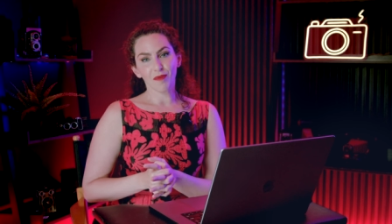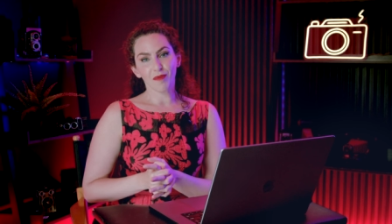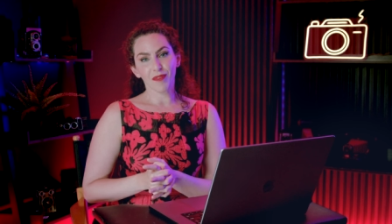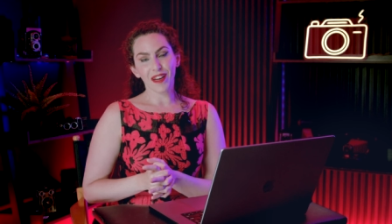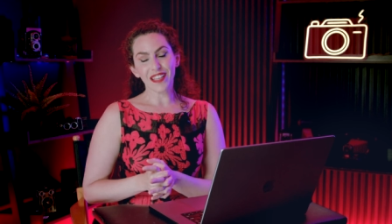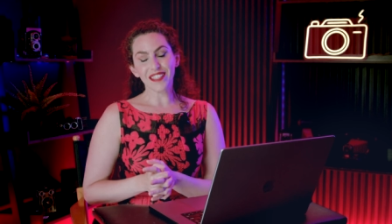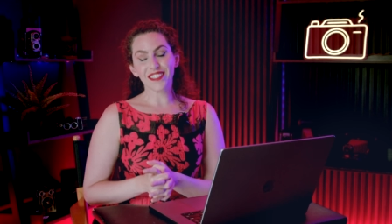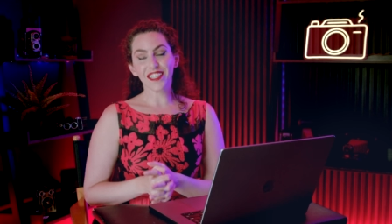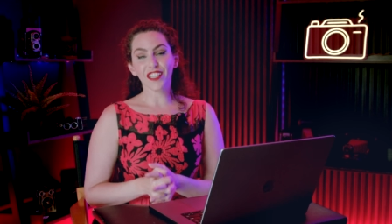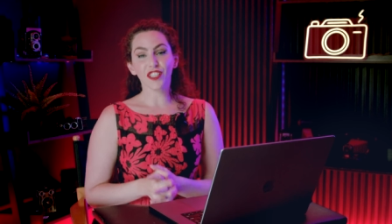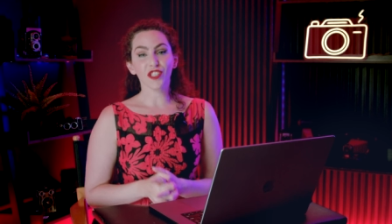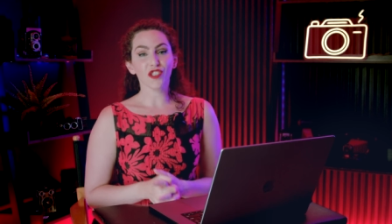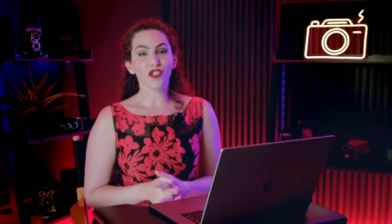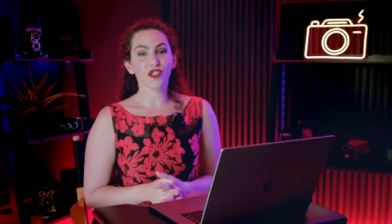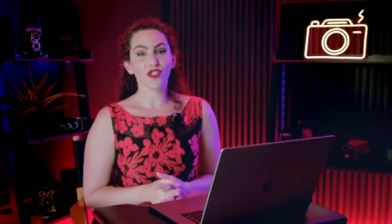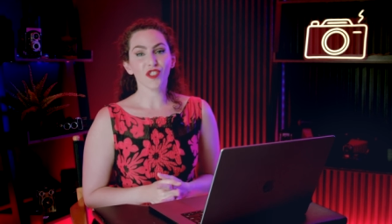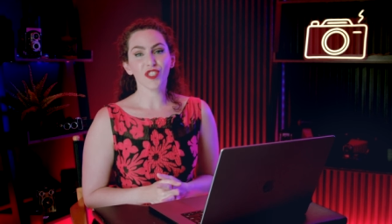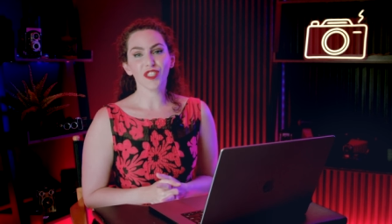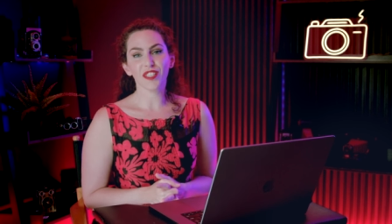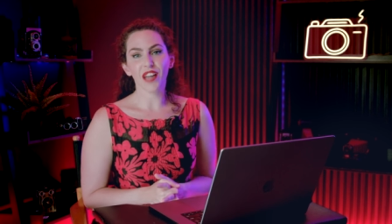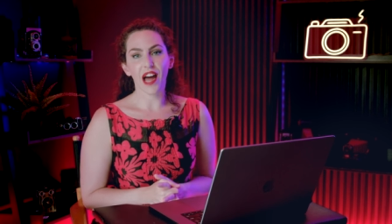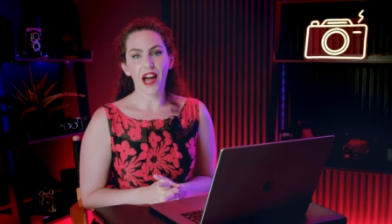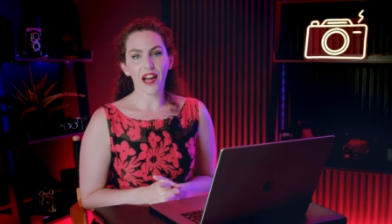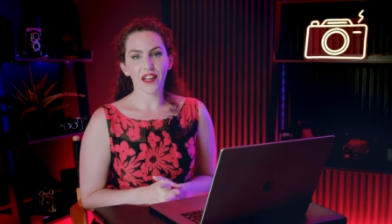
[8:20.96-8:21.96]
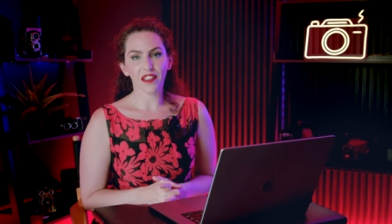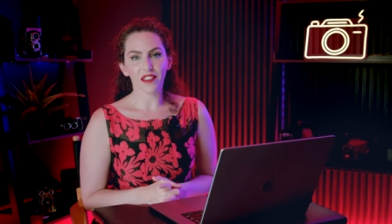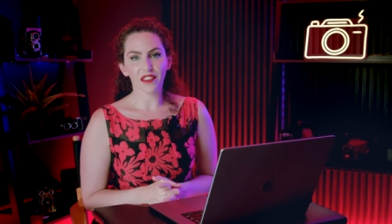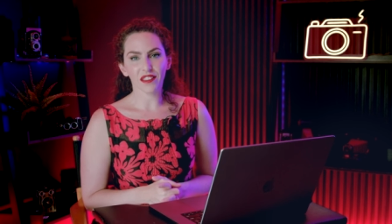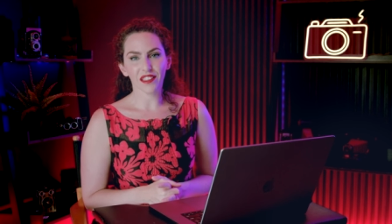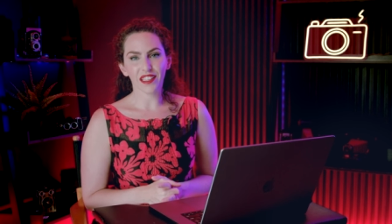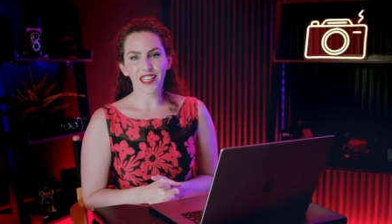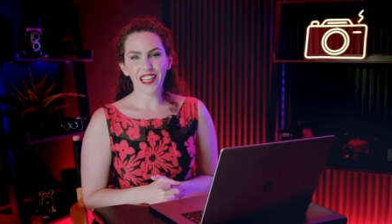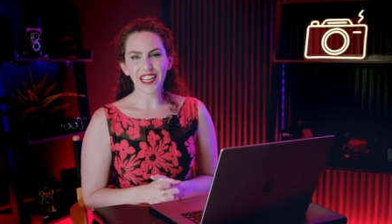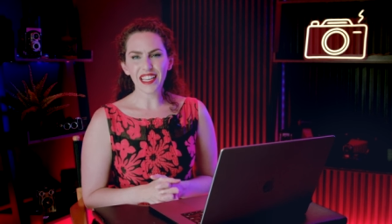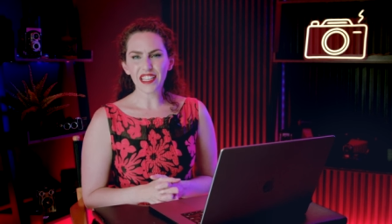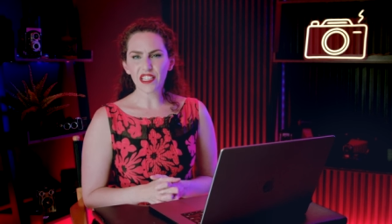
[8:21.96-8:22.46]
my signature
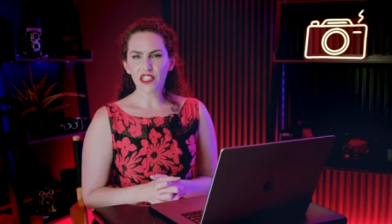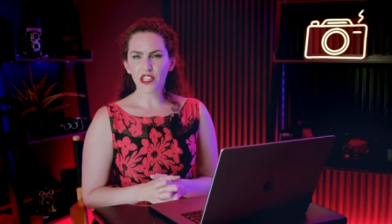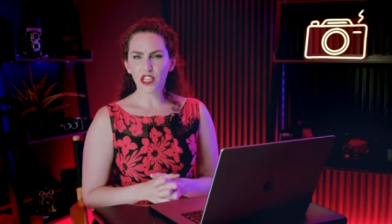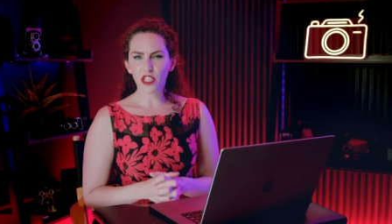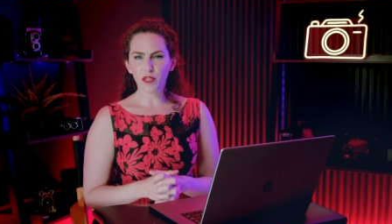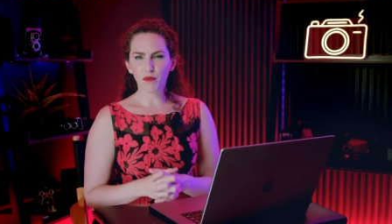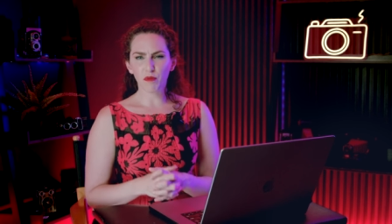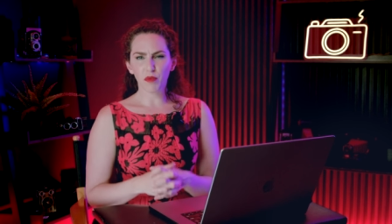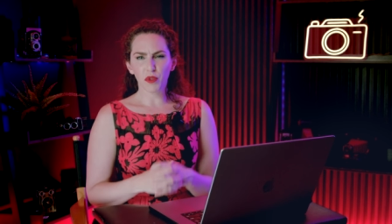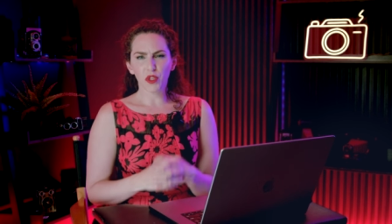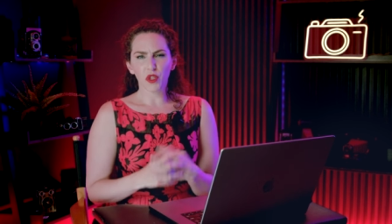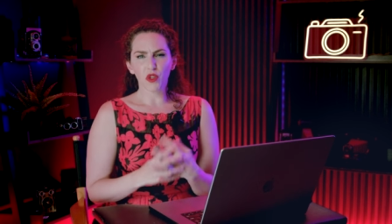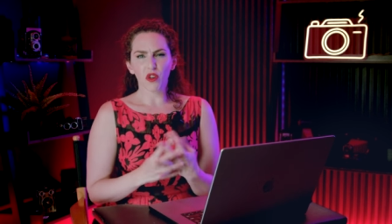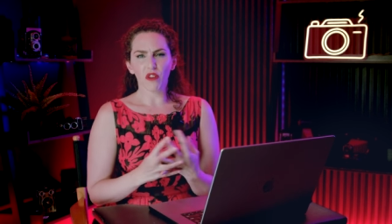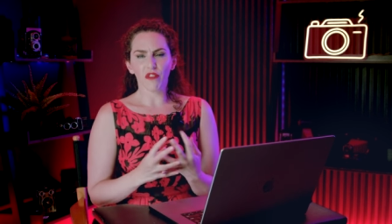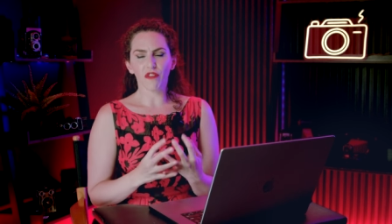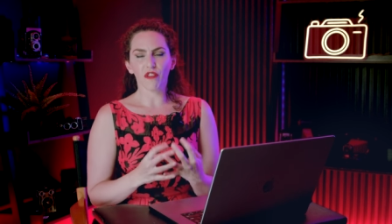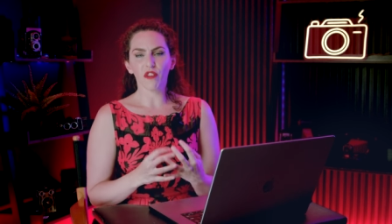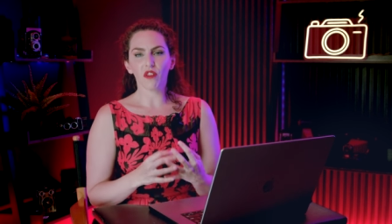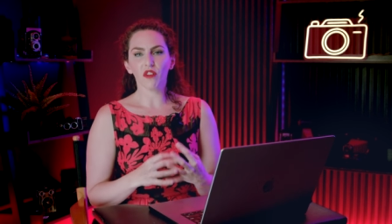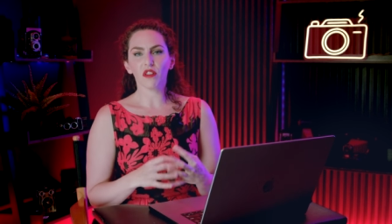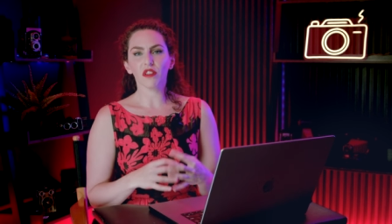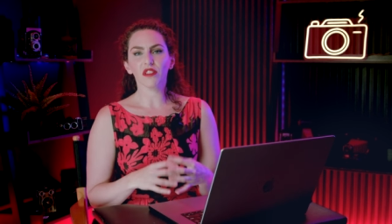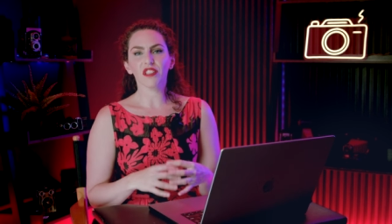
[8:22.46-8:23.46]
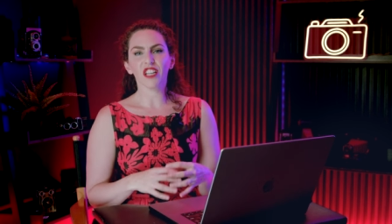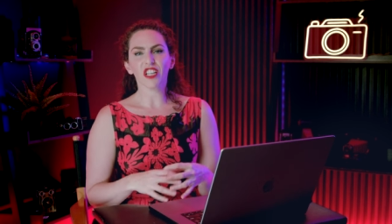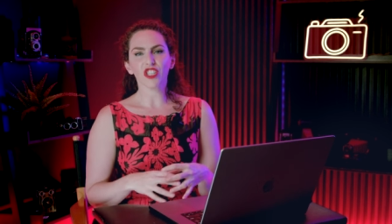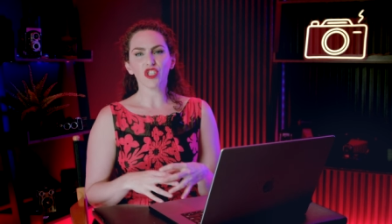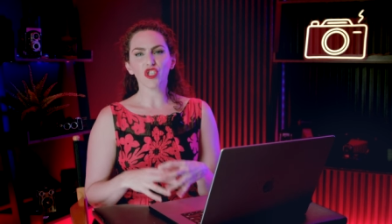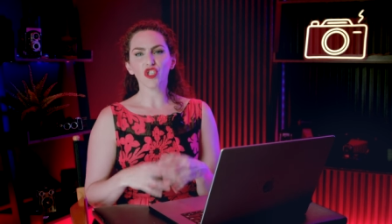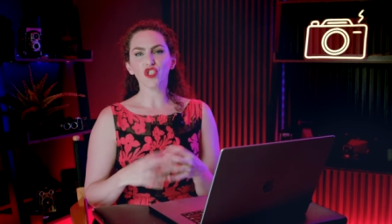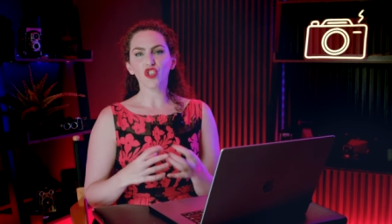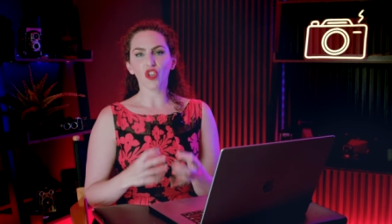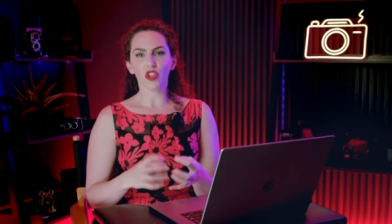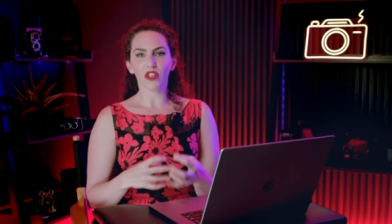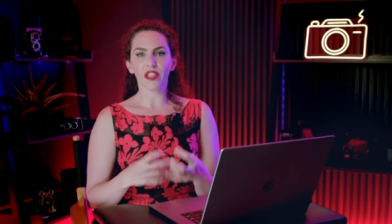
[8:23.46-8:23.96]
style is this beautiful,
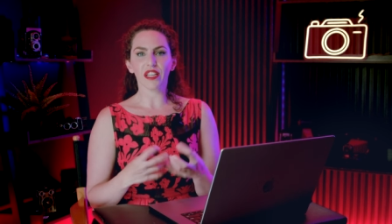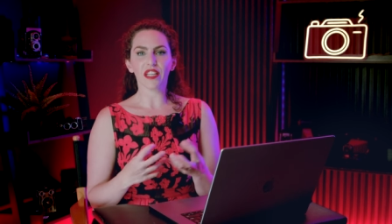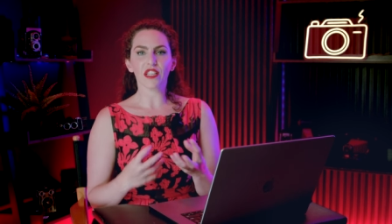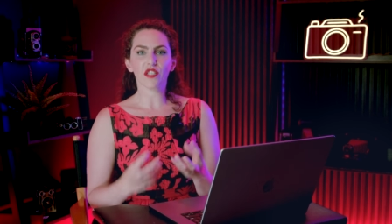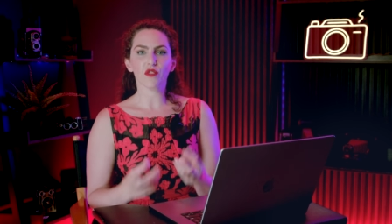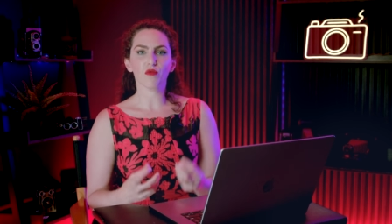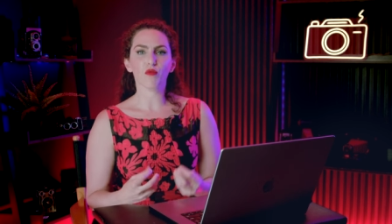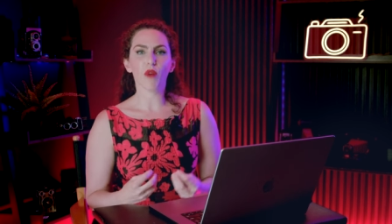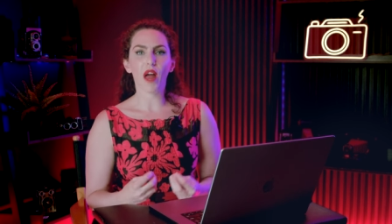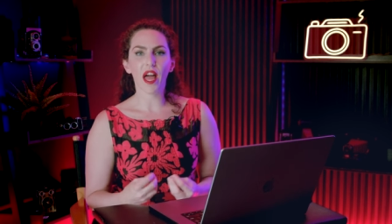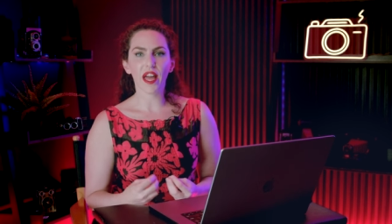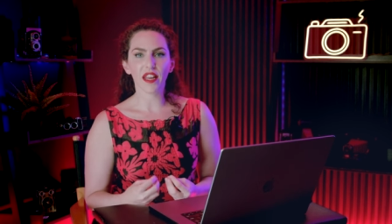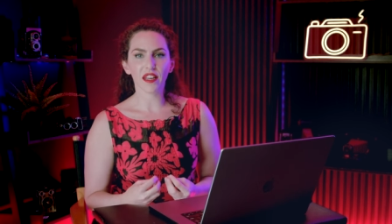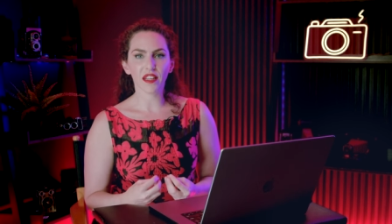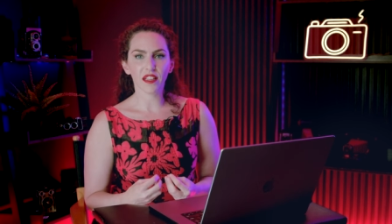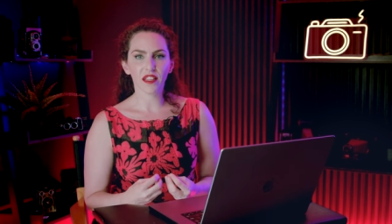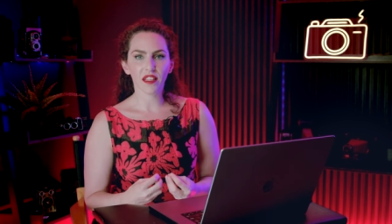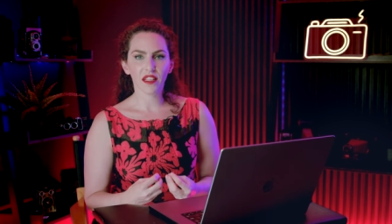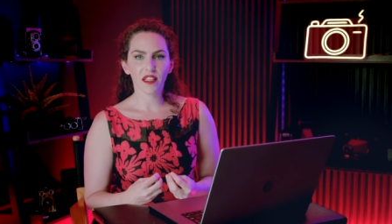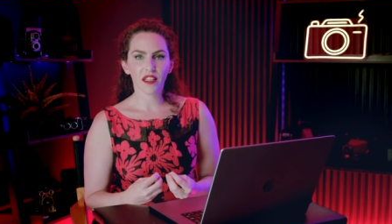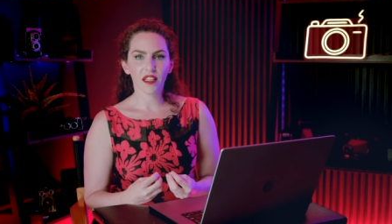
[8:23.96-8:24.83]
luxurious red.